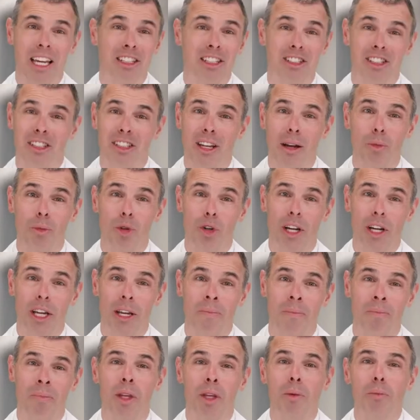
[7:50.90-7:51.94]
In
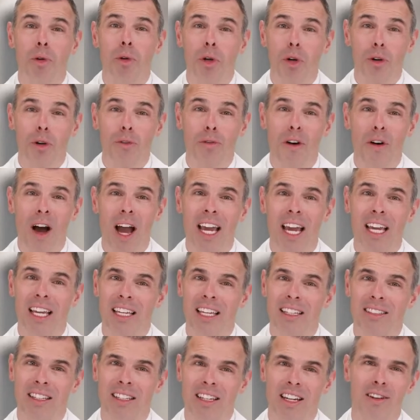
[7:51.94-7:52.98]
summary, Purifi
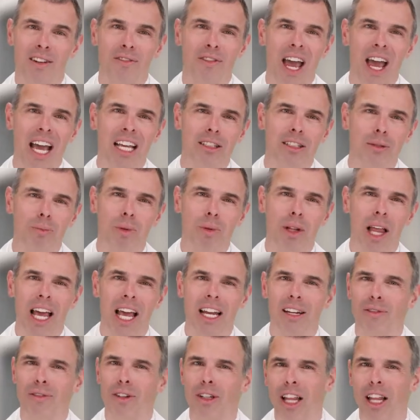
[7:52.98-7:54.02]
is an advanced
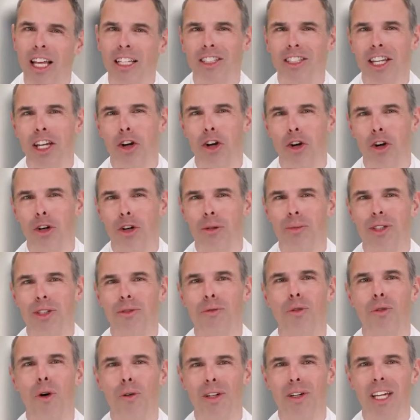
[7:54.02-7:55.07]
blend of cleansing herbs
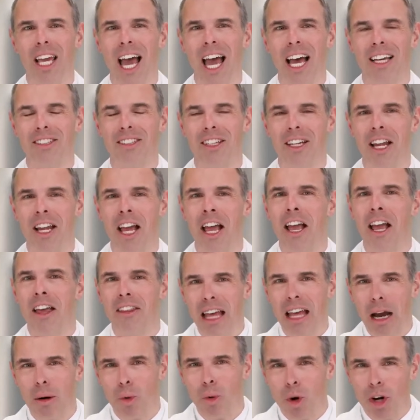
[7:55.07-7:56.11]
and fulvic acid
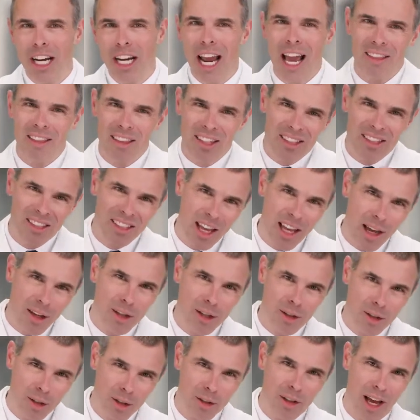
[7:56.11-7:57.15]
that work at the
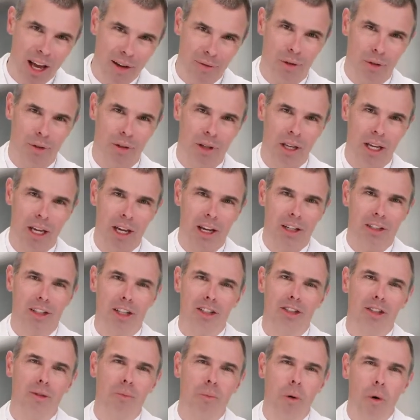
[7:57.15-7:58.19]
cellular level
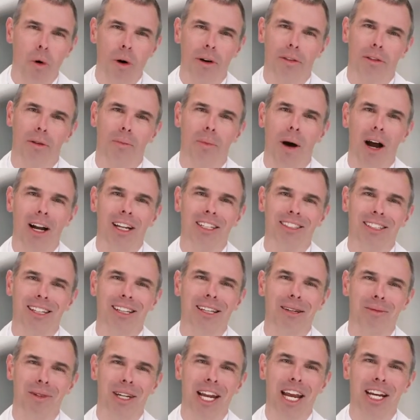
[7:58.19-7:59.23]
to support the body's
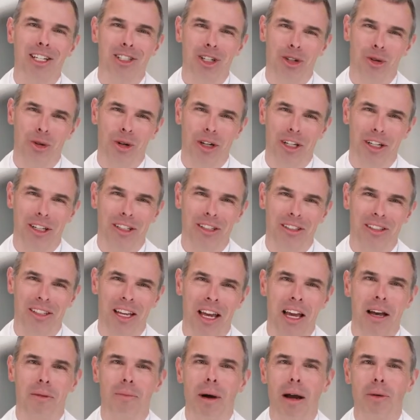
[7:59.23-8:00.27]
elimination organs
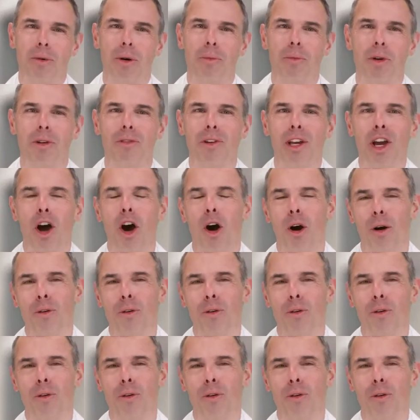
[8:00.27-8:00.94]
by removing